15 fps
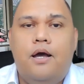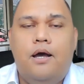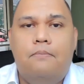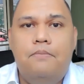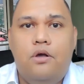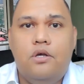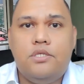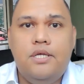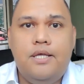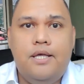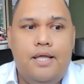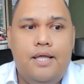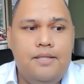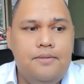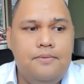Uh, because
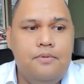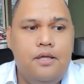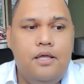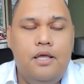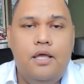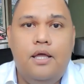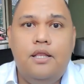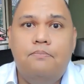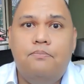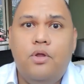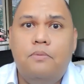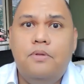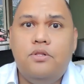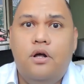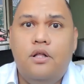again, an
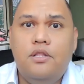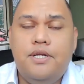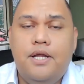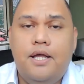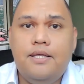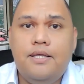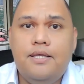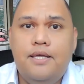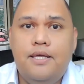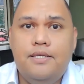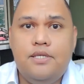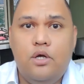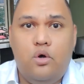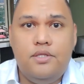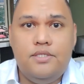employment contract
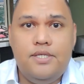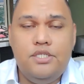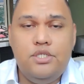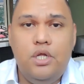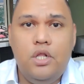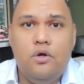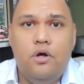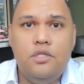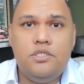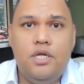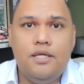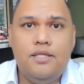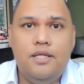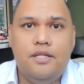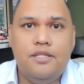is a consensual
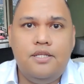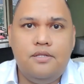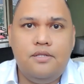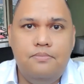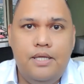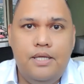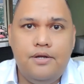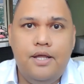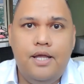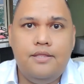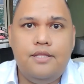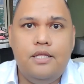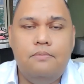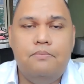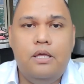contract that can be
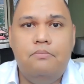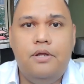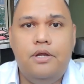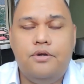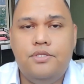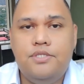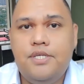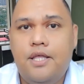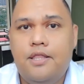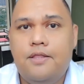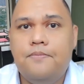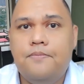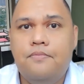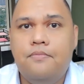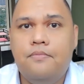created by mere
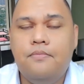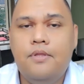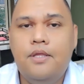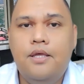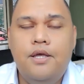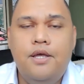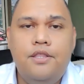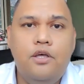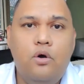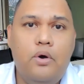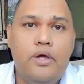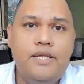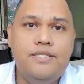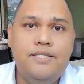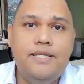consent. Now,
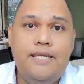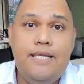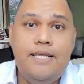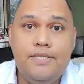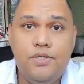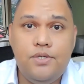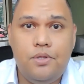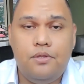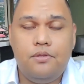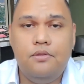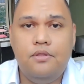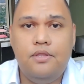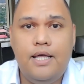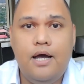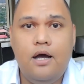what is the reason
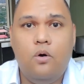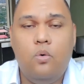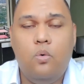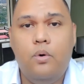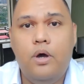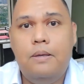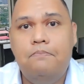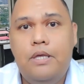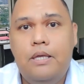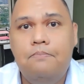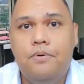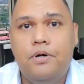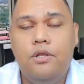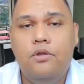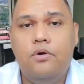now why
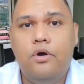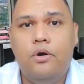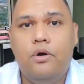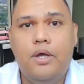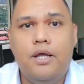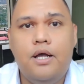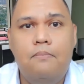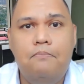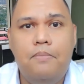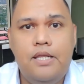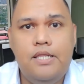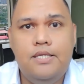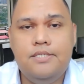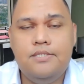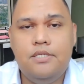people or why
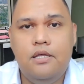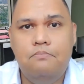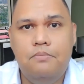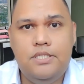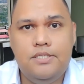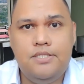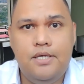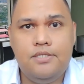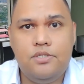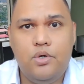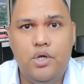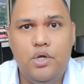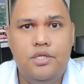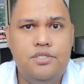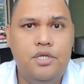companies, businesses,
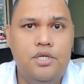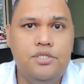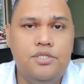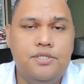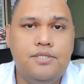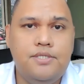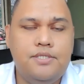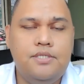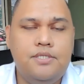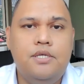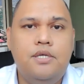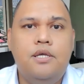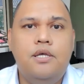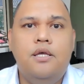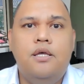organizations,
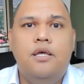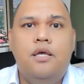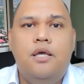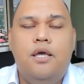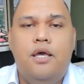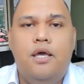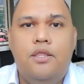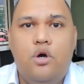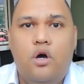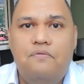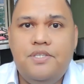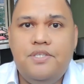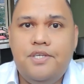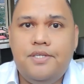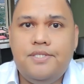and
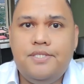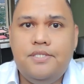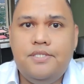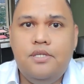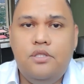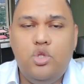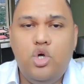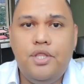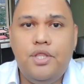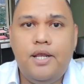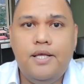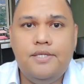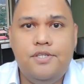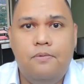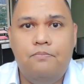offices
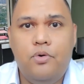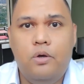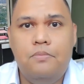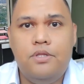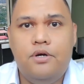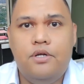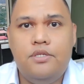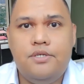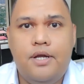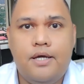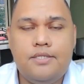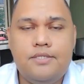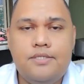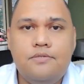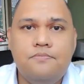notarize their employment
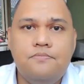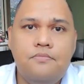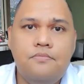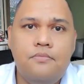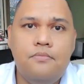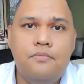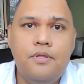contracts?